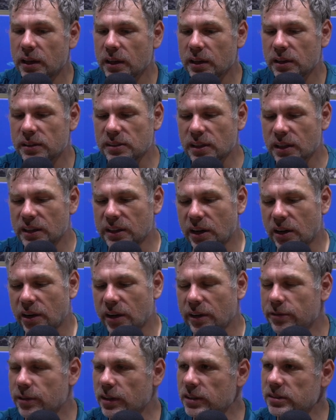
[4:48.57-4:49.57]
Because, you know,
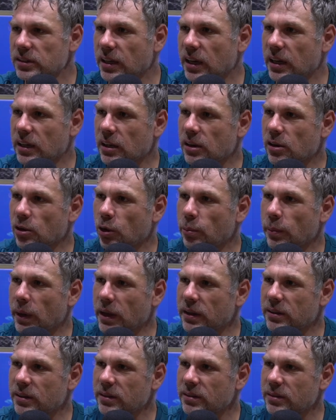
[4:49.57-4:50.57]
if I see any cool
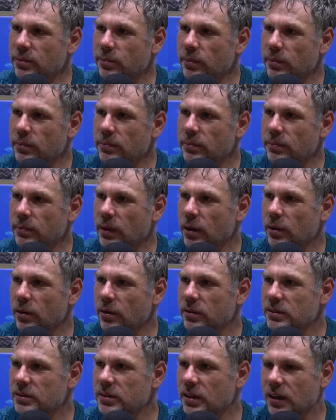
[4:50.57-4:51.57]
mantas and
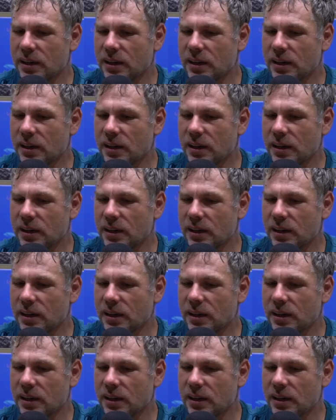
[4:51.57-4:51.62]
molars,